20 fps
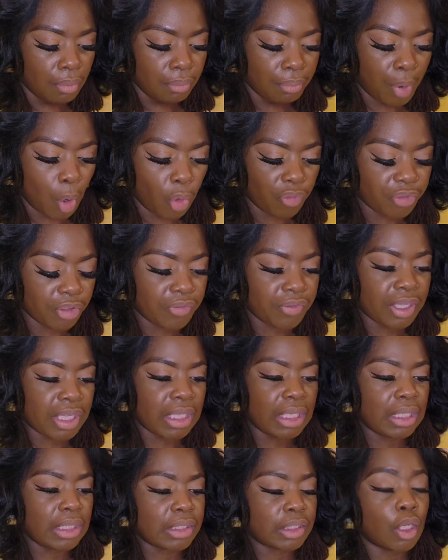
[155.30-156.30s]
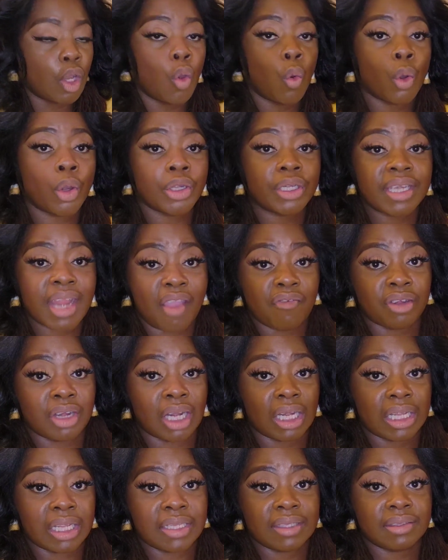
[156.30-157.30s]
both of these were
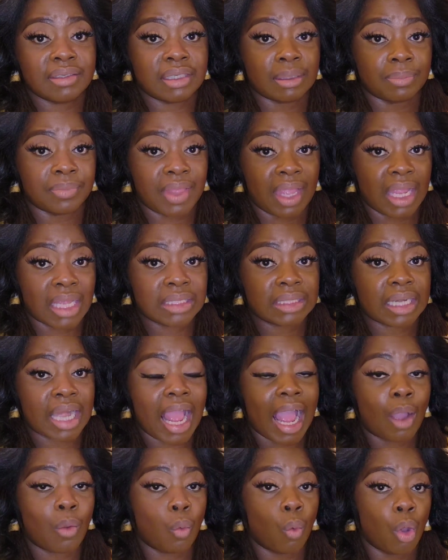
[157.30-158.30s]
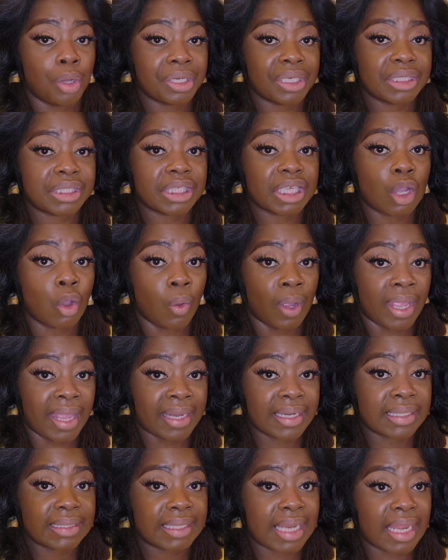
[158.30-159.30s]
definitely some things that I wanted to go
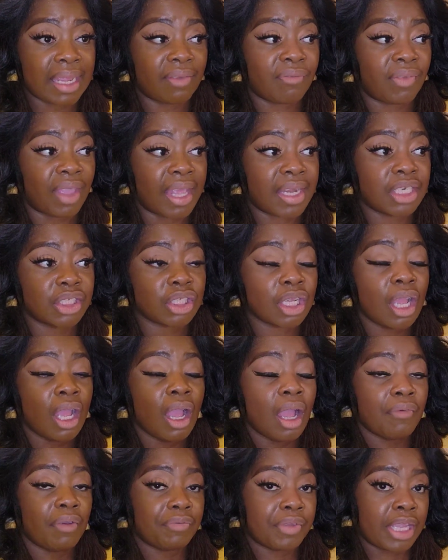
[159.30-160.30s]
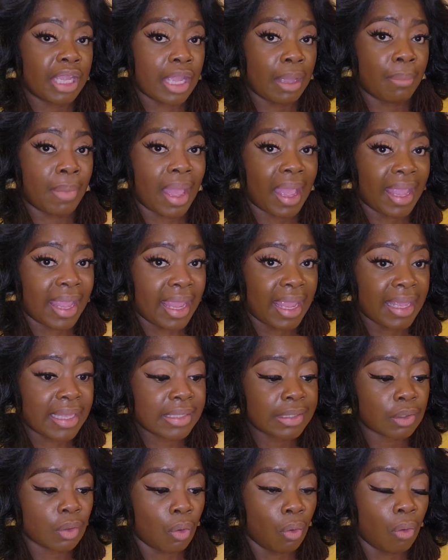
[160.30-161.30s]
ahead and take advantage of getting my
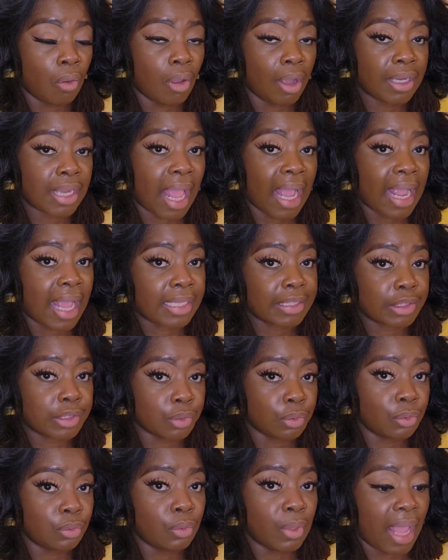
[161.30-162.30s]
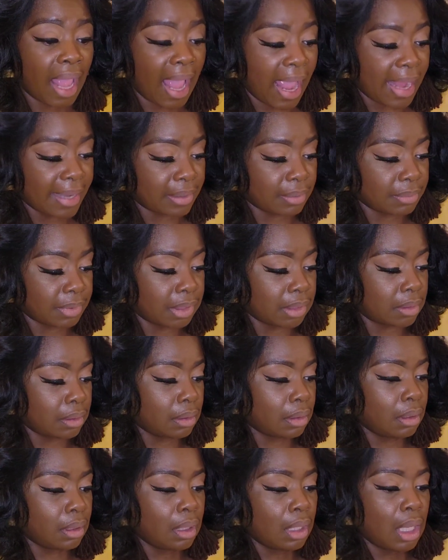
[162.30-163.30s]
hands on. I got two items.
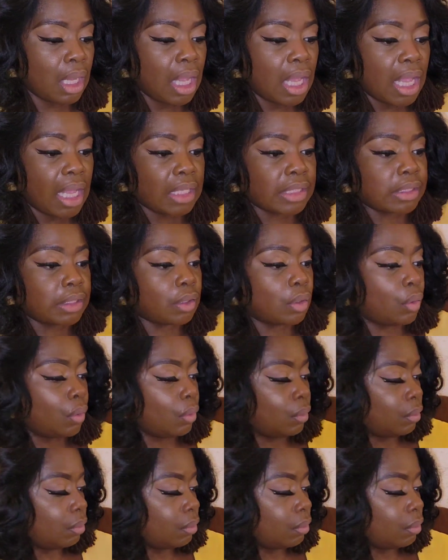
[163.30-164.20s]
And so